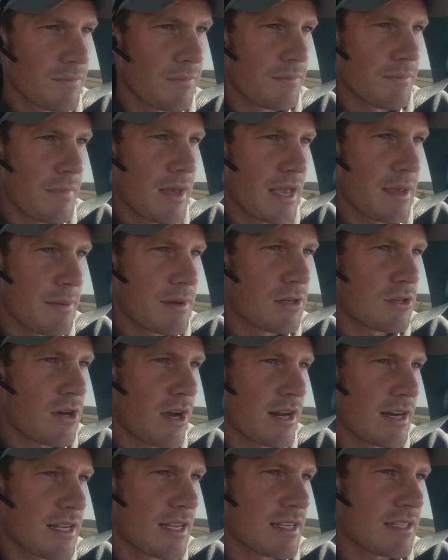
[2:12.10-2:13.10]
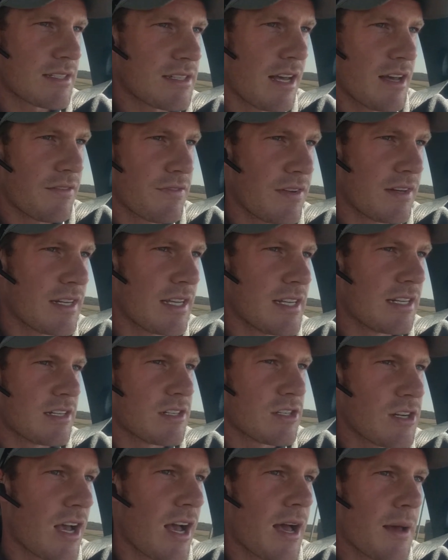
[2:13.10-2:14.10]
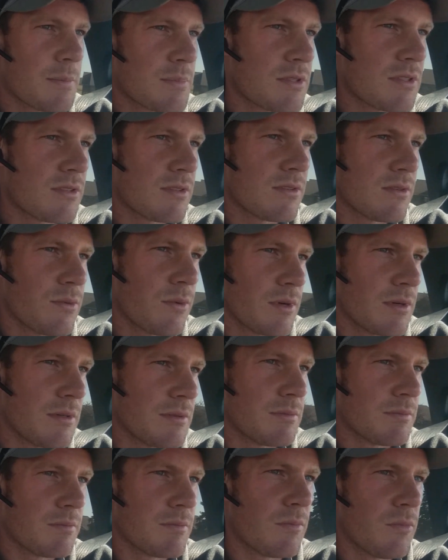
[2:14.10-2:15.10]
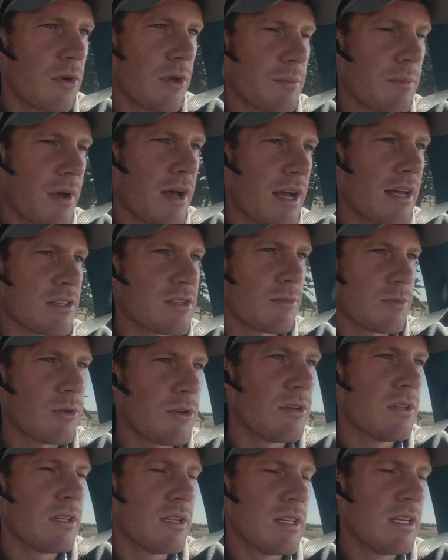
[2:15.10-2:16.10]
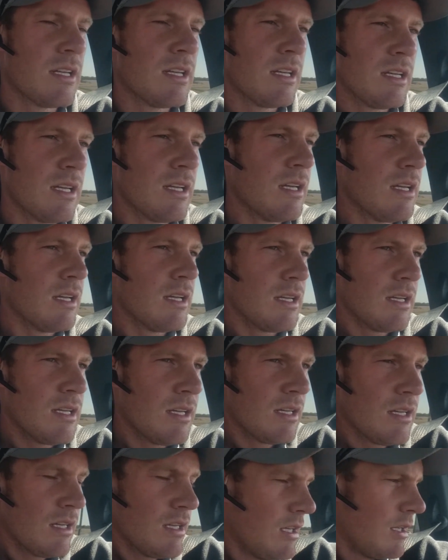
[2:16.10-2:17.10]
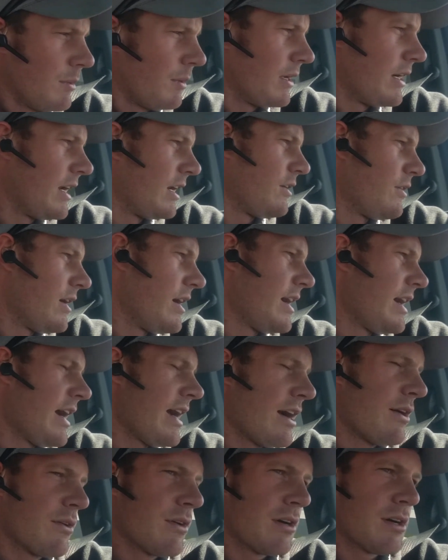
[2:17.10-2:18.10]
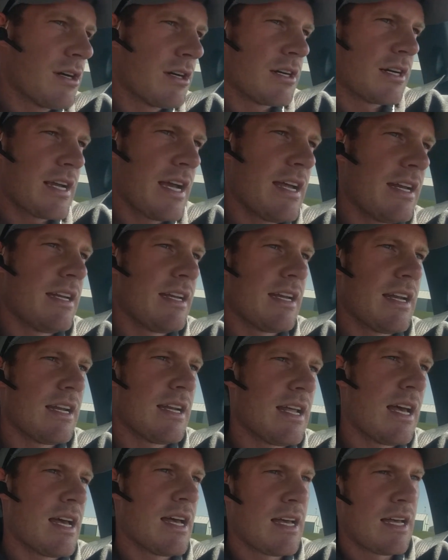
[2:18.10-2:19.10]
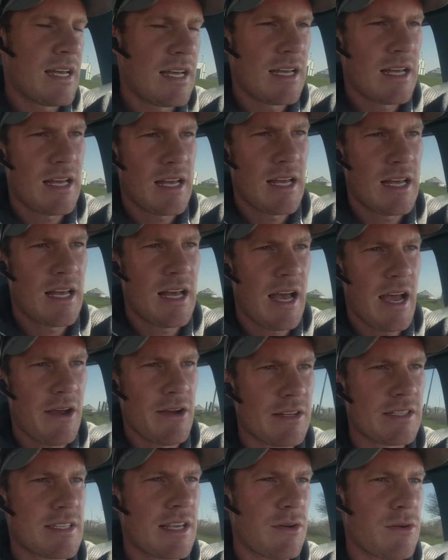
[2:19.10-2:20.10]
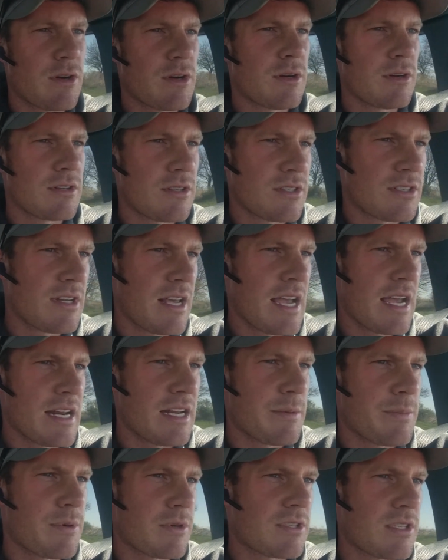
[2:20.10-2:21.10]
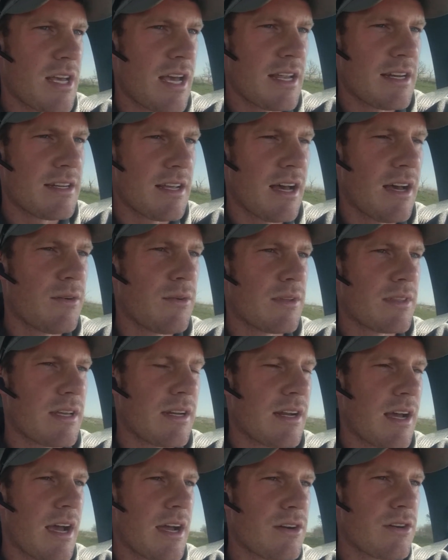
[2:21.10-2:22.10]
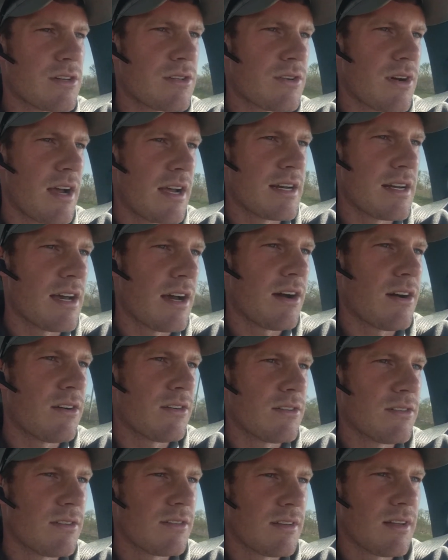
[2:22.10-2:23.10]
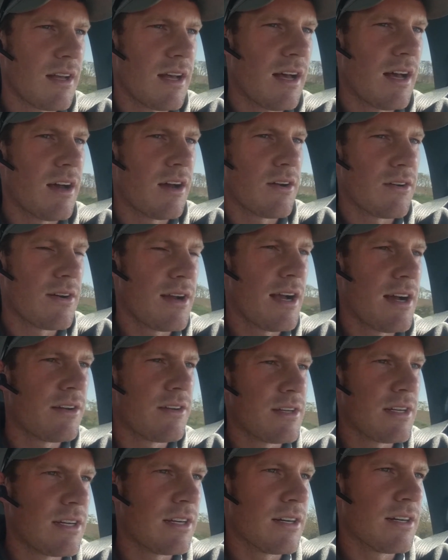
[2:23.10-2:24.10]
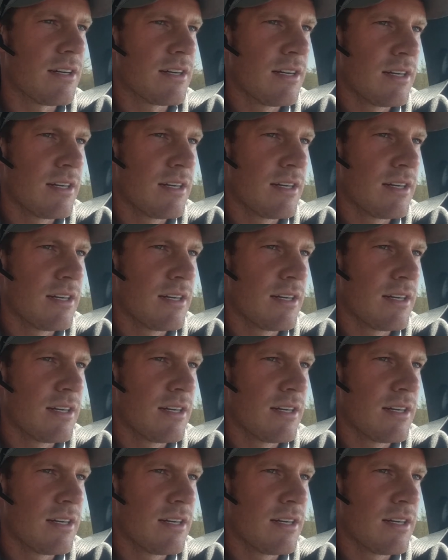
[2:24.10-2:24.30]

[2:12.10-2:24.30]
Maybe try to get stuff in heated shops when possible. But anyway, yeah, we're getting, I would say we're 80% done with anhydrous right now around here.